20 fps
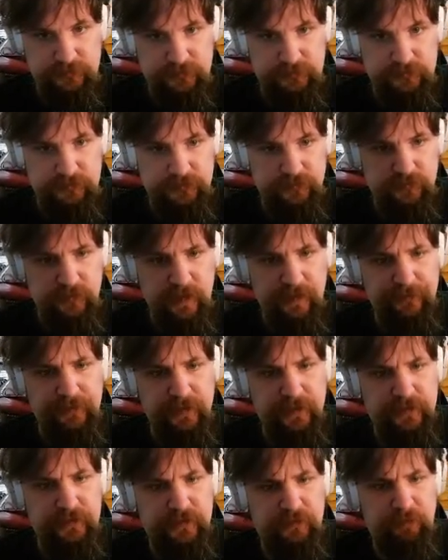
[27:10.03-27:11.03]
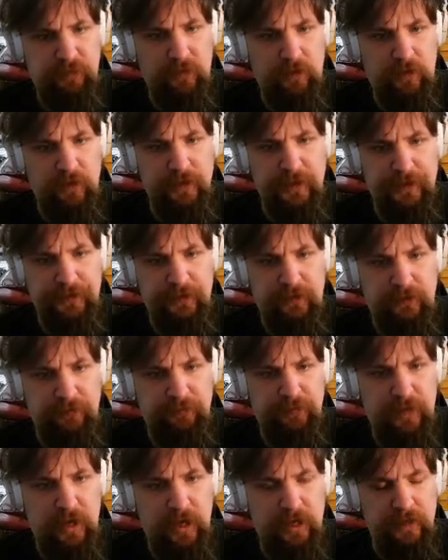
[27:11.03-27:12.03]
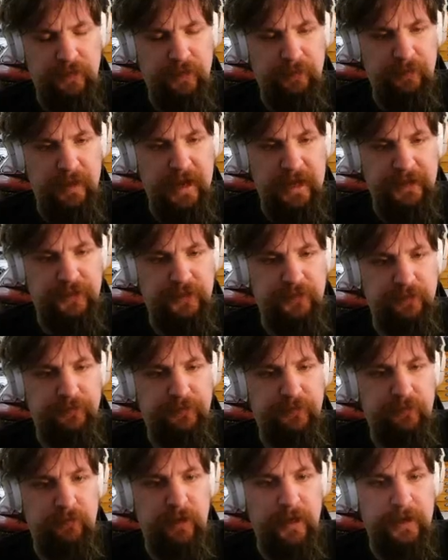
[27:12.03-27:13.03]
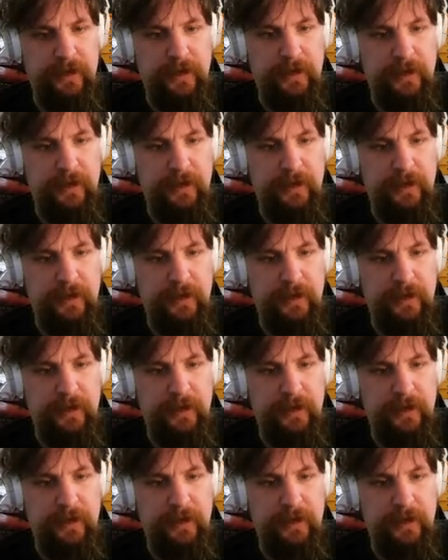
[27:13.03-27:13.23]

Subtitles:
So we'll have to explore another part of the mansion for right now.